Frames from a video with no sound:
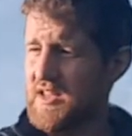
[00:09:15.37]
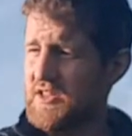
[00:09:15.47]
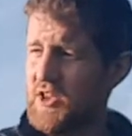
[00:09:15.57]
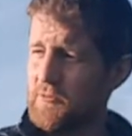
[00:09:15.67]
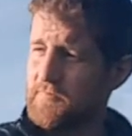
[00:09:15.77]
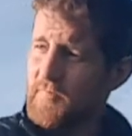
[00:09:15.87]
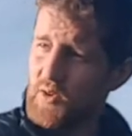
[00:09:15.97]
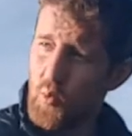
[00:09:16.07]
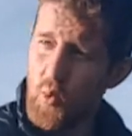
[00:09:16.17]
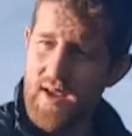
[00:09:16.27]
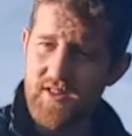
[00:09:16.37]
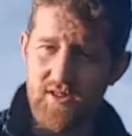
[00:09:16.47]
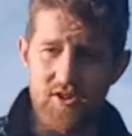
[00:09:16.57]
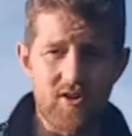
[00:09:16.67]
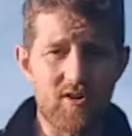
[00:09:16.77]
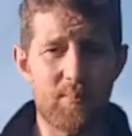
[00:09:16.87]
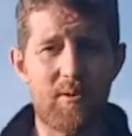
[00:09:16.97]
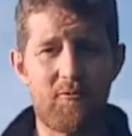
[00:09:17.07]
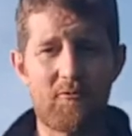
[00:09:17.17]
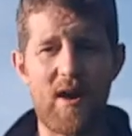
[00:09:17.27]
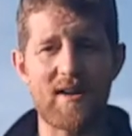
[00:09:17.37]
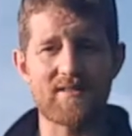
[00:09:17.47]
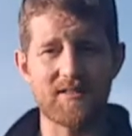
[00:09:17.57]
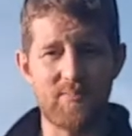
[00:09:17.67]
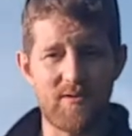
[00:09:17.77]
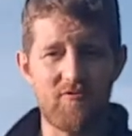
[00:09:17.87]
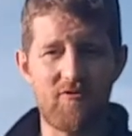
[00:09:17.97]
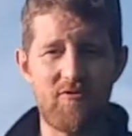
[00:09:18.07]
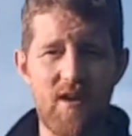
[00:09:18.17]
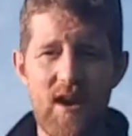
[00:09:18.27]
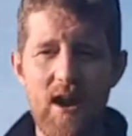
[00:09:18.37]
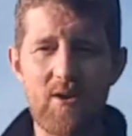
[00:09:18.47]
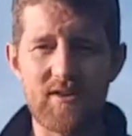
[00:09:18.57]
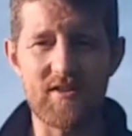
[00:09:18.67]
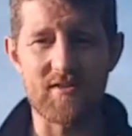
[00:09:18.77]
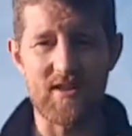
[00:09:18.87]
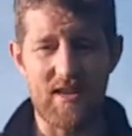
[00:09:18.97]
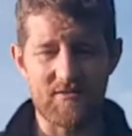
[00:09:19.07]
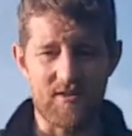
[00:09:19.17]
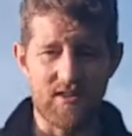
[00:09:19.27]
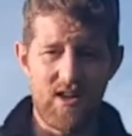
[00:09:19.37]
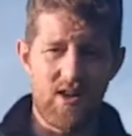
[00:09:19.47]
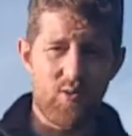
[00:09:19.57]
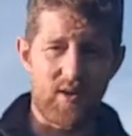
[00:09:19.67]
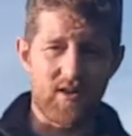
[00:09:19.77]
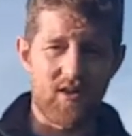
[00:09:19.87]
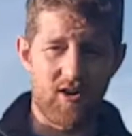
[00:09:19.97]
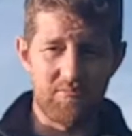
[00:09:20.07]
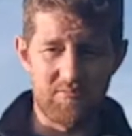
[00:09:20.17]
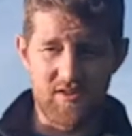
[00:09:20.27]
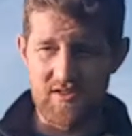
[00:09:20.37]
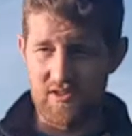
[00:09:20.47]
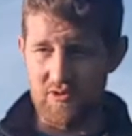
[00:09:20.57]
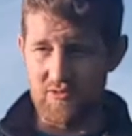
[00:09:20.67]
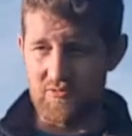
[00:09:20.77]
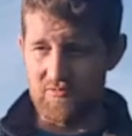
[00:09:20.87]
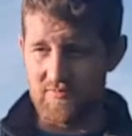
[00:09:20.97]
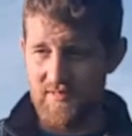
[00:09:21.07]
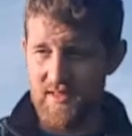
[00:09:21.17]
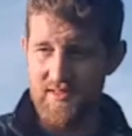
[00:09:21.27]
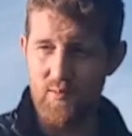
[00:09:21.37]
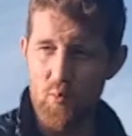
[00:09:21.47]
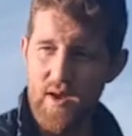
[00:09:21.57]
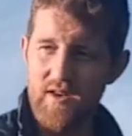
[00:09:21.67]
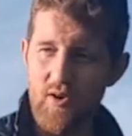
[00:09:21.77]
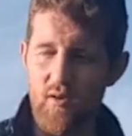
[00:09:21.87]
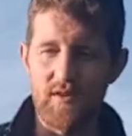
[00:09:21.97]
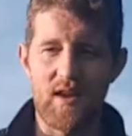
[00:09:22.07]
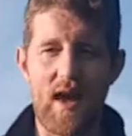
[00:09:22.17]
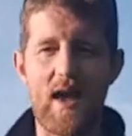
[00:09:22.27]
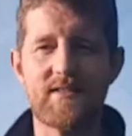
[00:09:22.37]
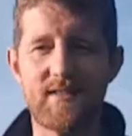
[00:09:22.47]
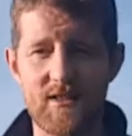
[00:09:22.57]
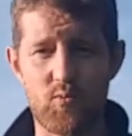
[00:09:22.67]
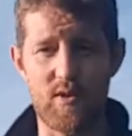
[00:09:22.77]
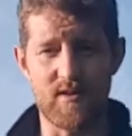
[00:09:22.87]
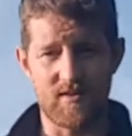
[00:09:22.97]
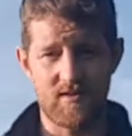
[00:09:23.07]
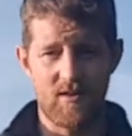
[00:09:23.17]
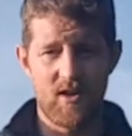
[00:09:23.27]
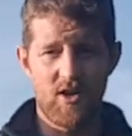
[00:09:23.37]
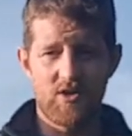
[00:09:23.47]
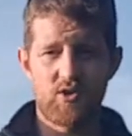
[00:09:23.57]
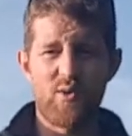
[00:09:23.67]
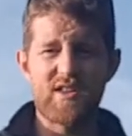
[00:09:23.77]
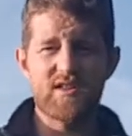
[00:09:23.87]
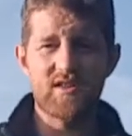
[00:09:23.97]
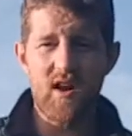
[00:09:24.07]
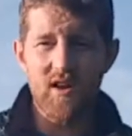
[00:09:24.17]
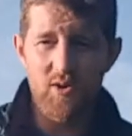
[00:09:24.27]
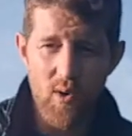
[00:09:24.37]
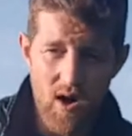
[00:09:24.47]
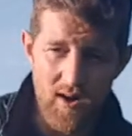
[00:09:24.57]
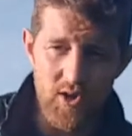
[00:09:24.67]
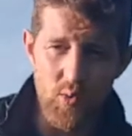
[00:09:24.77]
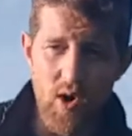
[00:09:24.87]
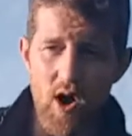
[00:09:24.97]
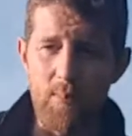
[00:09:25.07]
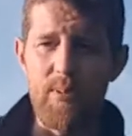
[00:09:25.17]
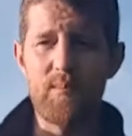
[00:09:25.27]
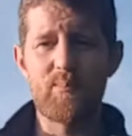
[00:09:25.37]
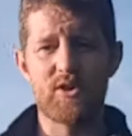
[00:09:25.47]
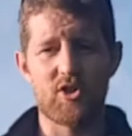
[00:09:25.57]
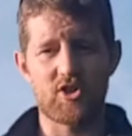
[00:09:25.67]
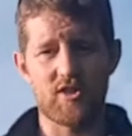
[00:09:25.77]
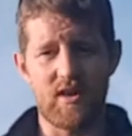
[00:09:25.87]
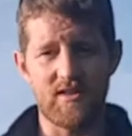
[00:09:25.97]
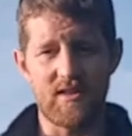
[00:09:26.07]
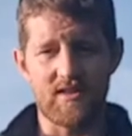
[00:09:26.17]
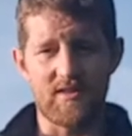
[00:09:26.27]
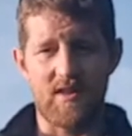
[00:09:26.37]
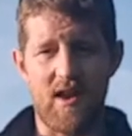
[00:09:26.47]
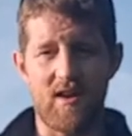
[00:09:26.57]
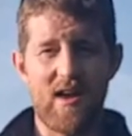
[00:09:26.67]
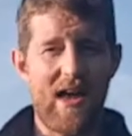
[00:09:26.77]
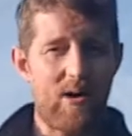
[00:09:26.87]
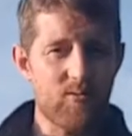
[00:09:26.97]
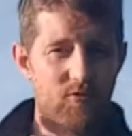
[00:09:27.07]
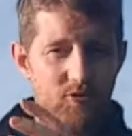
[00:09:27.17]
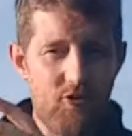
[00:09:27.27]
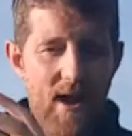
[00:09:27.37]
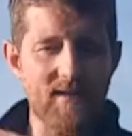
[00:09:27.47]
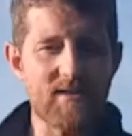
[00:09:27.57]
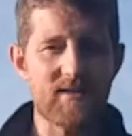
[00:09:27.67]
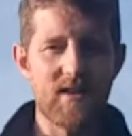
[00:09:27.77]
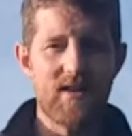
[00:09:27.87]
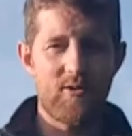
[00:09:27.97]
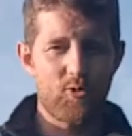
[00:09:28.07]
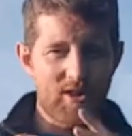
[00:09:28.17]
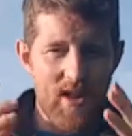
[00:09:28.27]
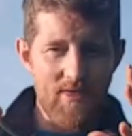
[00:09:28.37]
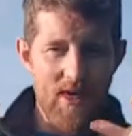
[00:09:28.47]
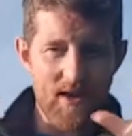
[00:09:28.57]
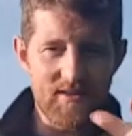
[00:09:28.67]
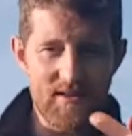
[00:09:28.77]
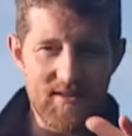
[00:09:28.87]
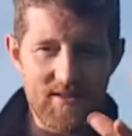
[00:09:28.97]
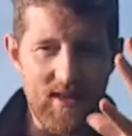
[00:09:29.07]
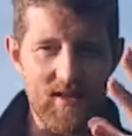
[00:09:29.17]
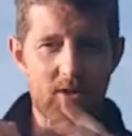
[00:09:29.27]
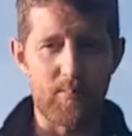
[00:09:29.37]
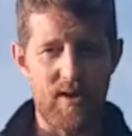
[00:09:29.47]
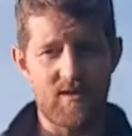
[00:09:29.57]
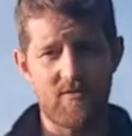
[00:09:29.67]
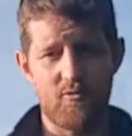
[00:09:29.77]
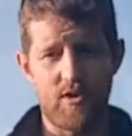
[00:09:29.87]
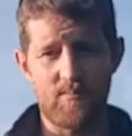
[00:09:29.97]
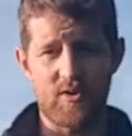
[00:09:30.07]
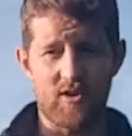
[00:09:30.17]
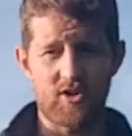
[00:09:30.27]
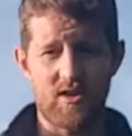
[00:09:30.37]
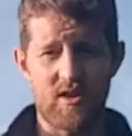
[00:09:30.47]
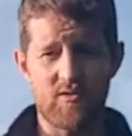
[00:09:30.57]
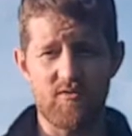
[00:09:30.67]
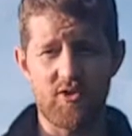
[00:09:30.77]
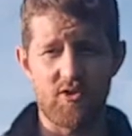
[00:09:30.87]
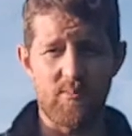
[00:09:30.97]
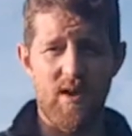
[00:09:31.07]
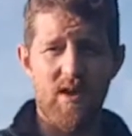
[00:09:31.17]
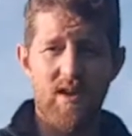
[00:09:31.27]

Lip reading: So Western Europe, France has been very successful when it comes to this window of the last 6 weeks. So we can start to argue up production ideas there. And France, if we take that as the centerpiece of wheat production here of Europe,